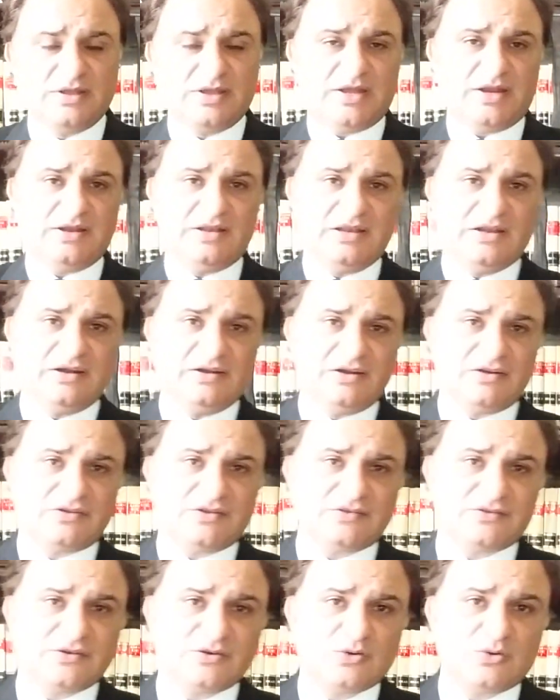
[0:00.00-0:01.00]
and learned
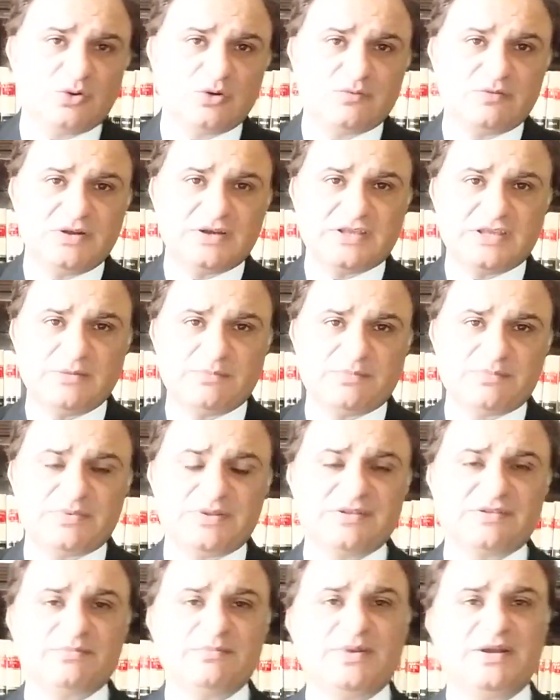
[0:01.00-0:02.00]
session court will keep
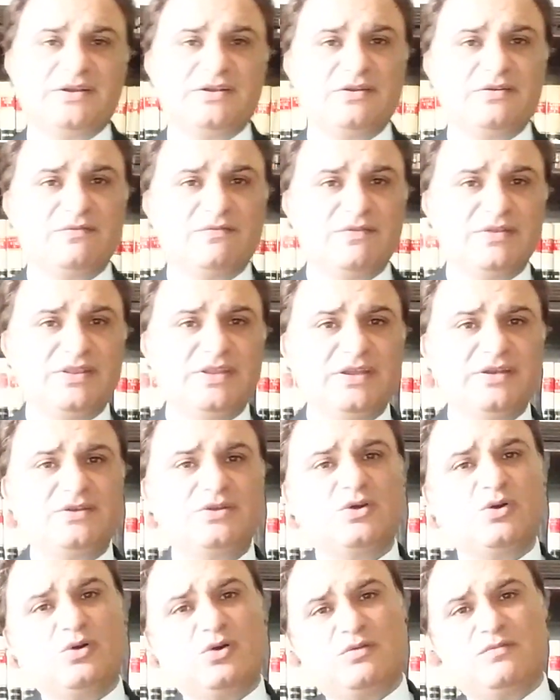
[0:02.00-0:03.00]
this matter with
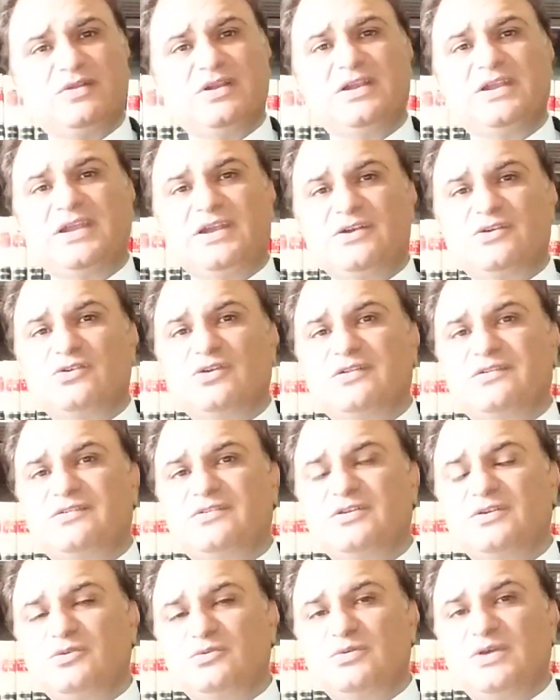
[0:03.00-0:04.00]
it or will
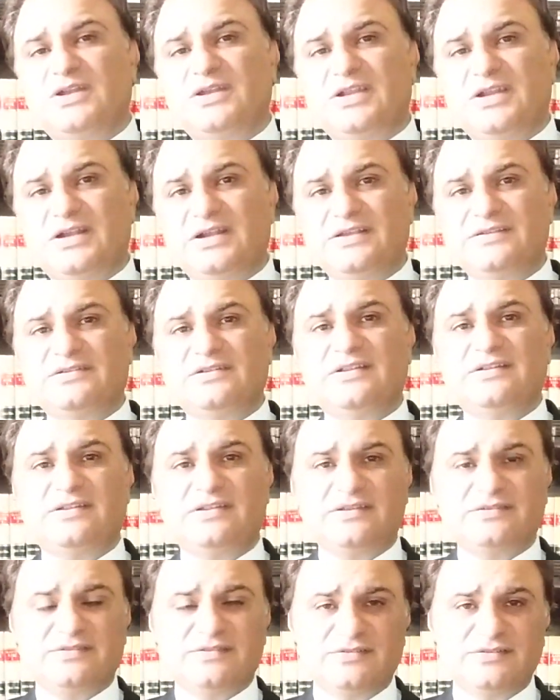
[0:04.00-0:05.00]
entrust to any additional
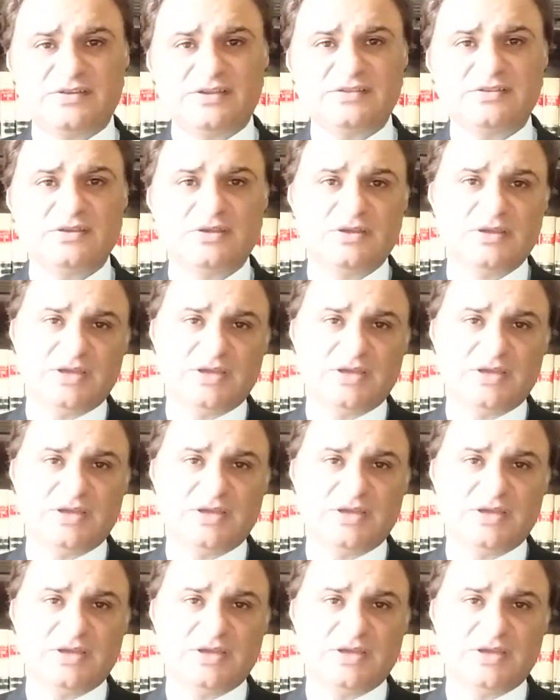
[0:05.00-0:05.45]
sessions judge